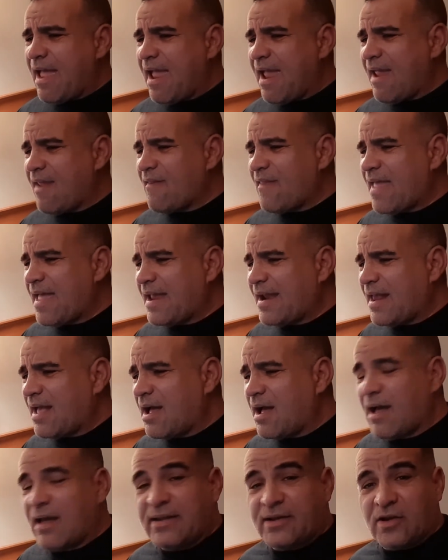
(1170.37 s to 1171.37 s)
And then,
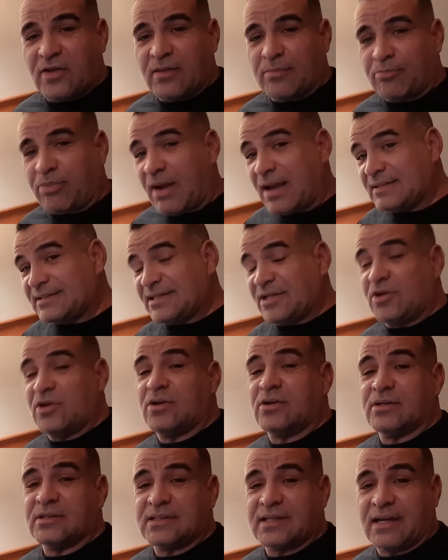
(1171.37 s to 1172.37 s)
the
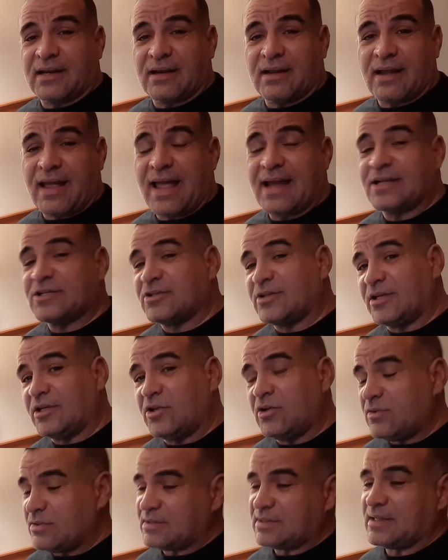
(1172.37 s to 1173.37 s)
prosecutor is going to actually
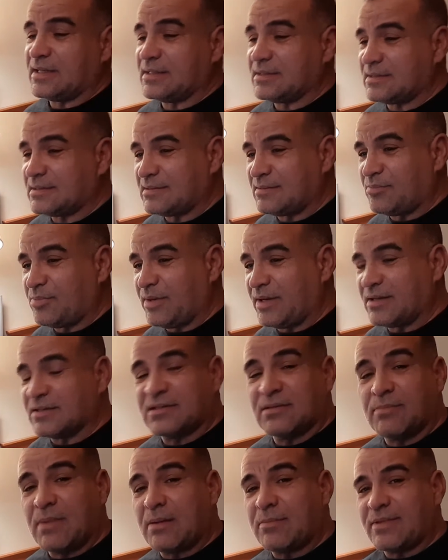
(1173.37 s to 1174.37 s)
use this
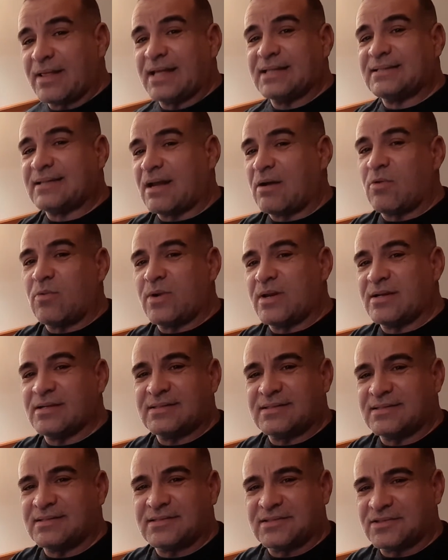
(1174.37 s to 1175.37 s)
because, remember, that's how
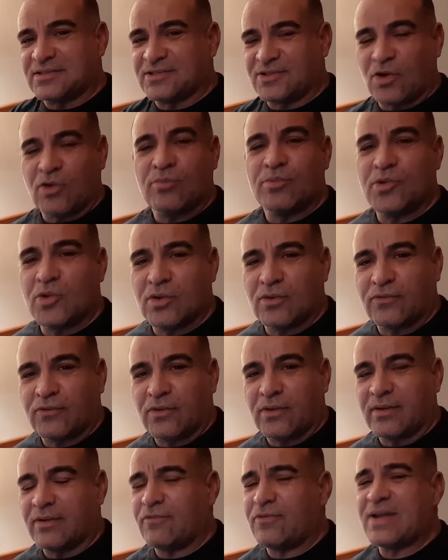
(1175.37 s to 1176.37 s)
witnesses are so
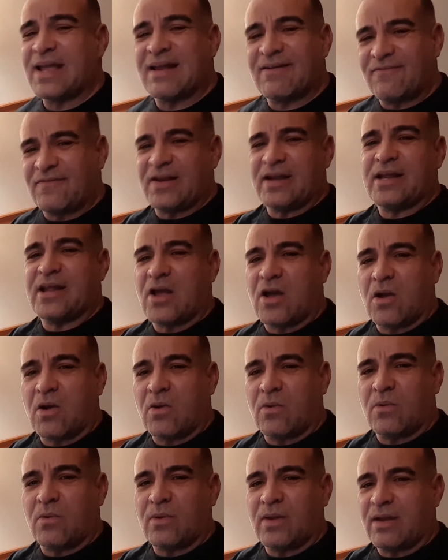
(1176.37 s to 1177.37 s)
beautiful. If we had
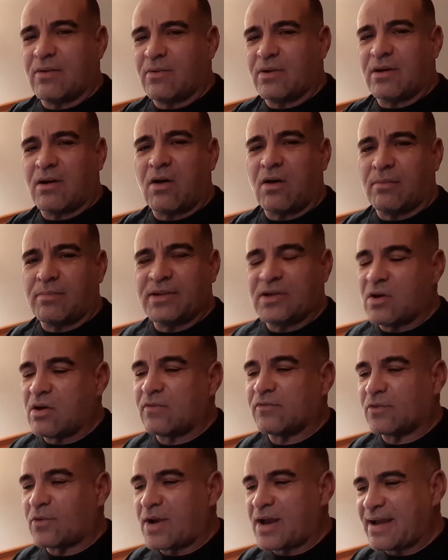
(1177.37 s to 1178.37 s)
video, it would all be
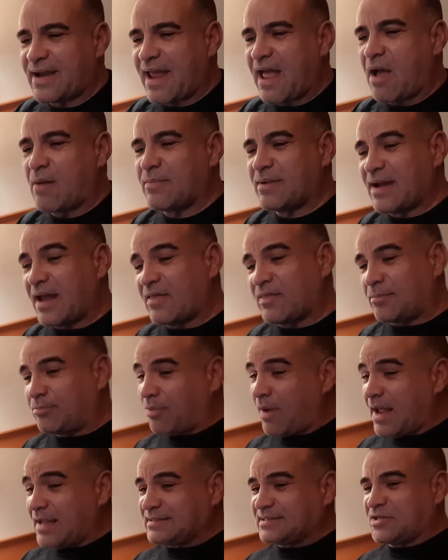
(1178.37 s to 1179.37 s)
over right now. But now the
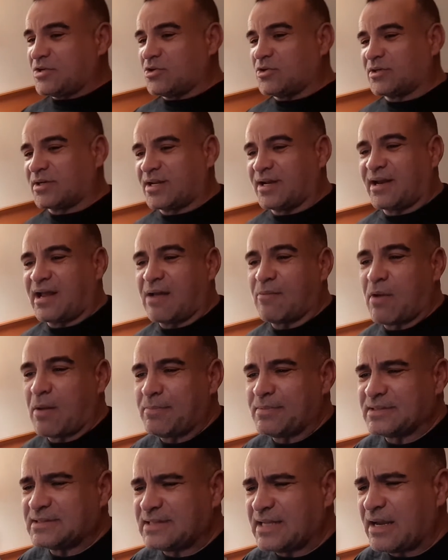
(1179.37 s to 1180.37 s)
prosecutor can come
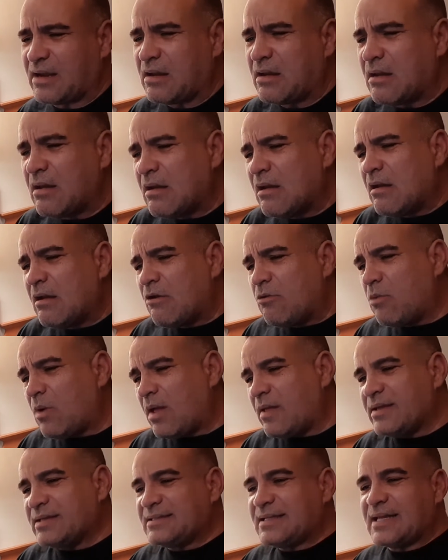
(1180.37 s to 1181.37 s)
up and say,
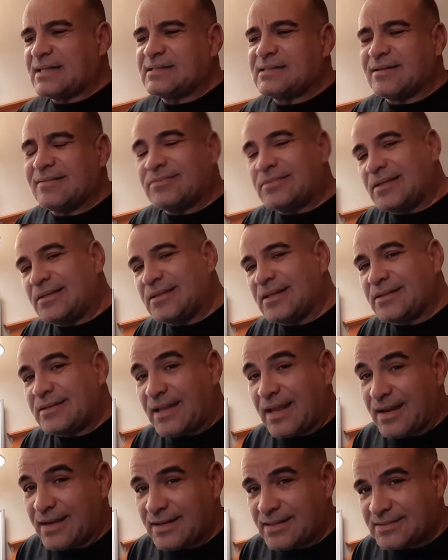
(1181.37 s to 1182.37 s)
well, is that something that
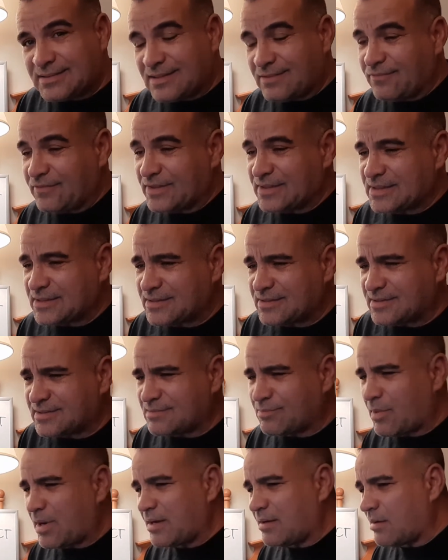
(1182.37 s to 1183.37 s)
tenants and
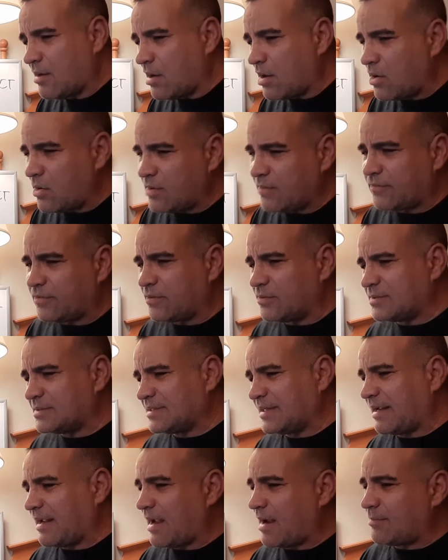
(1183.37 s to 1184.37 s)
visitors might know if there was
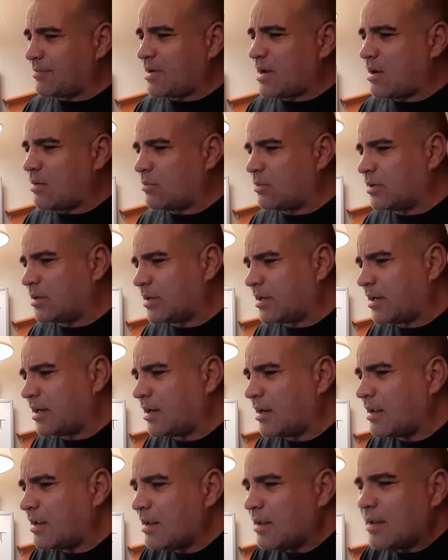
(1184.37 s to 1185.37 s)
a camera not
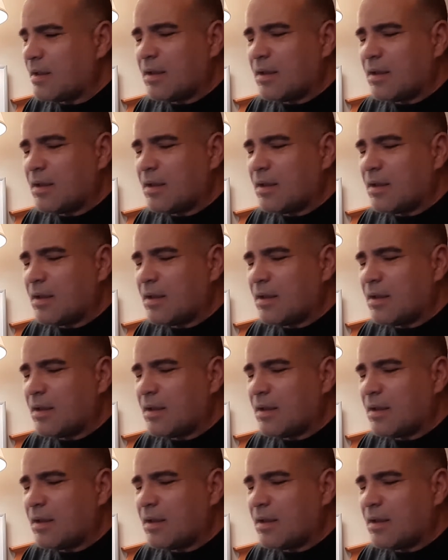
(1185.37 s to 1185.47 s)
working?